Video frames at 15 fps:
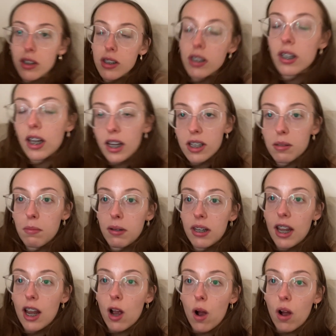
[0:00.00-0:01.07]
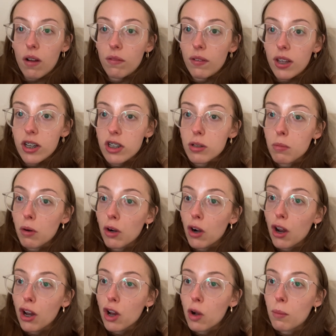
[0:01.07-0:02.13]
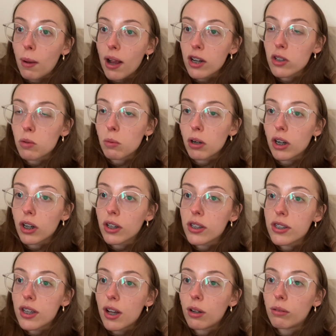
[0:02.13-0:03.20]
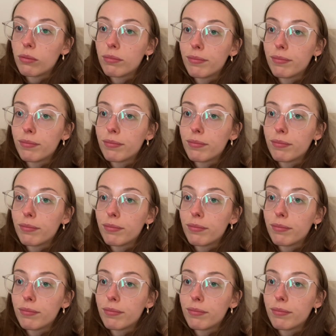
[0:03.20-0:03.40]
Today's my day off, and tomorrow I go back to work, so.